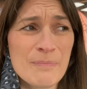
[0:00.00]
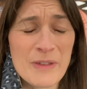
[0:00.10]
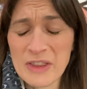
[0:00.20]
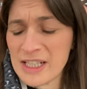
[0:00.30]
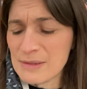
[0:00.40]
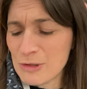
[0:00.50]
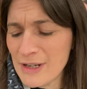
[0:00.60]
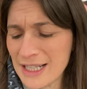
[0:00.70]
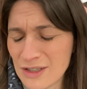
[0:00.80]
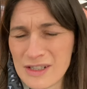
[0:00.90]
I think it's more
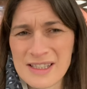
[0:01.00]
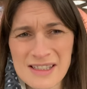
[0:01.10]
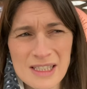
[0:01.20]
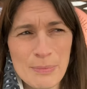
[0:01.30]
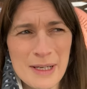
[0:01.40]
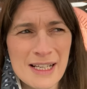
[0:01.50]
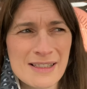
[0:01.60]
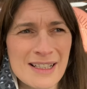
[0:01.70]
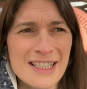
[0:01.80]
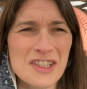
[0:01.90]
agonising sipping it
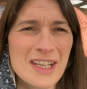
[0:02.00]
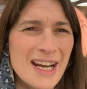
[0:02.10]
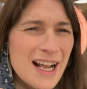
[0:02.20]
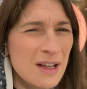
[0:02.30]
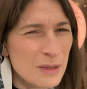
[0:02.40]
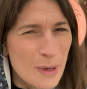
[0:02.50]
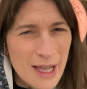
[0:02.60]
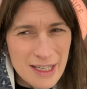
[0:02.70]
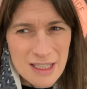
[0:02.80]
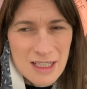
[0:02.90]
because at least you get it out the
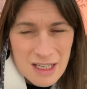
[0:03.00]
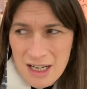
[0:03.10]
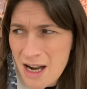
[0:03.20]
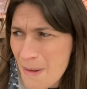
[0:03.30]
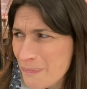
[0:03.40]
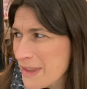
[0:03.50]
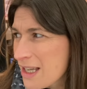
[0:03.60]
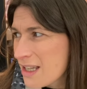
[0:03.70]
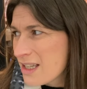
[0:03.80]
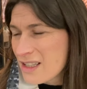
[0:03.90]
way.
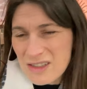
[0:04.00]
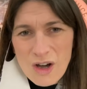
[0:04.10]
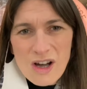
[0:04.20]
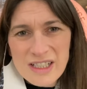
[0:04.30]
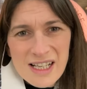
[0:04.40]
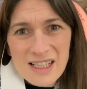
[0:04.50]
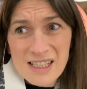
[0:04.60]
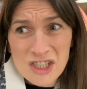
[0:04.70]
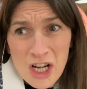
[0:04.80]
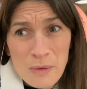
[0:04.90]
God,
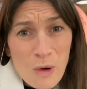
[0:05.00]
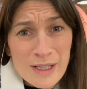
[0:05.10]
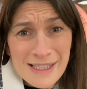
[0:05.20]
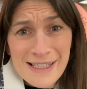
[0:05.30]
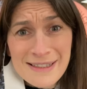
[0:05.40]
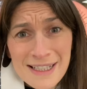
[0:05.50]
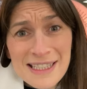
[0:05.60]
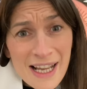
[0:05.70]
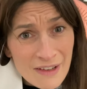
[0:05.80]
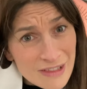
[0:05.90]
do you know what? It's easier
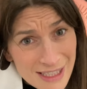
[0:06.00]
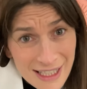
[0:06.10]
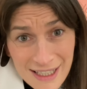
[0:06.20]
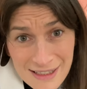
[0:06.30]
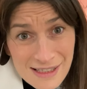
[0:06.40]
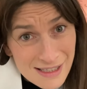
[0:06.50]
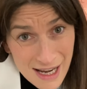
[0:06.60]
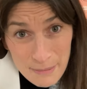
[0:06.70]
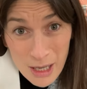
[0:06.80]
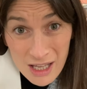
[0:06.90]
to have a tequila
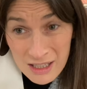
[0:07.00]
slammer.